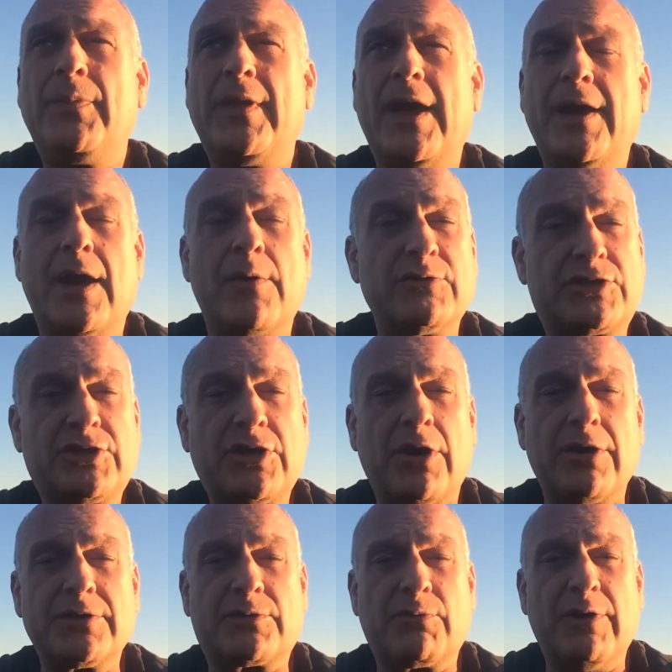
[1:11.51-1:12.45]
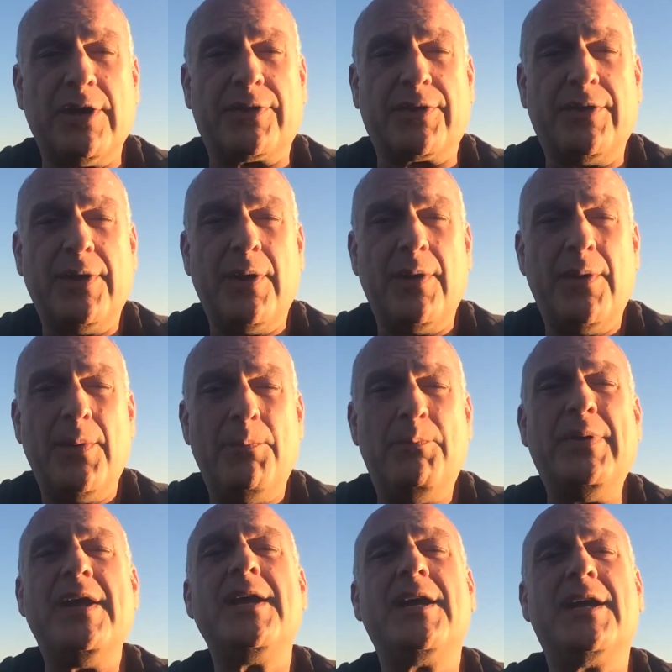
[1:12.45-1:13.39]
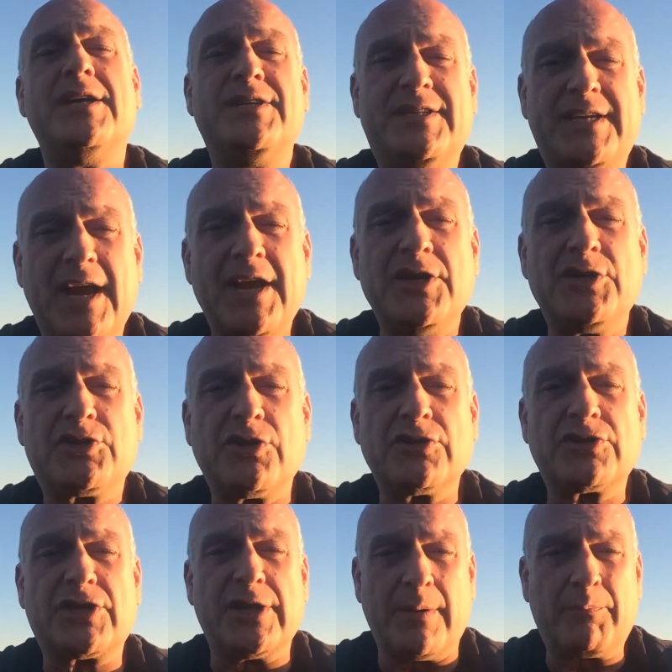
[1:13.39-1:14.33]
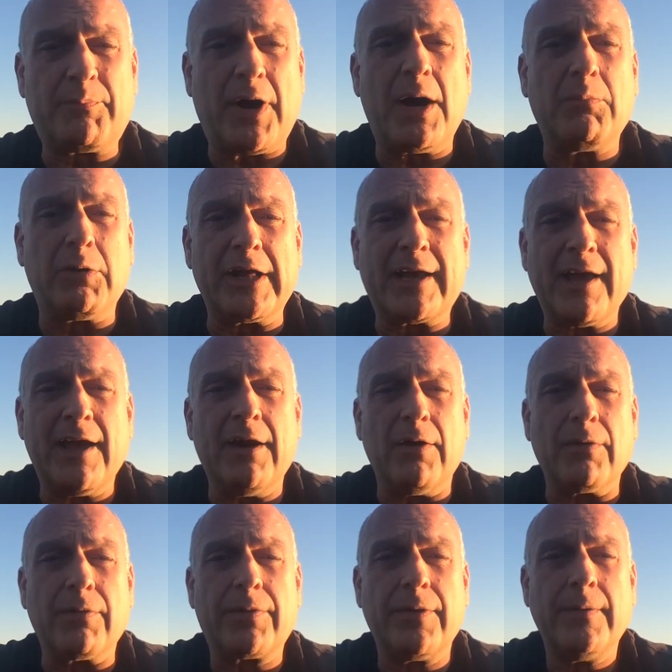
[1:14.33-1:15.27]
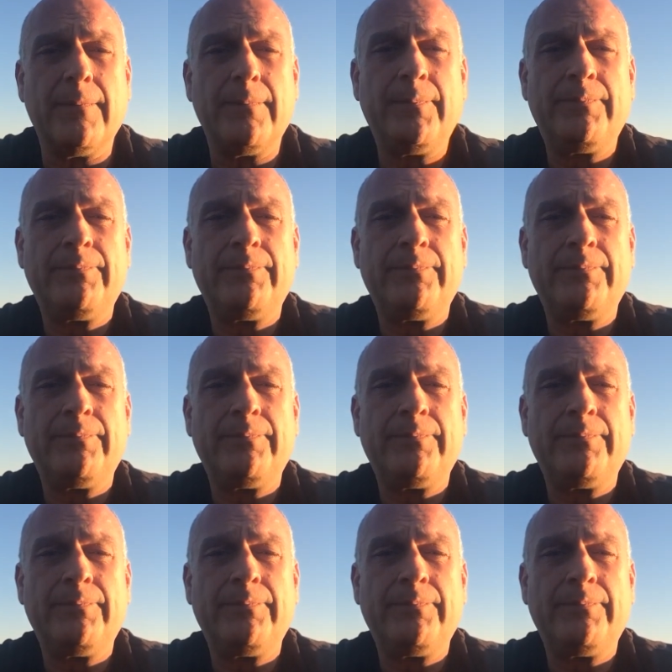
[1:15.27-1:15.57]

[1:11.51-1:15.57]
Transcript: And I was charged with being a danger to the public health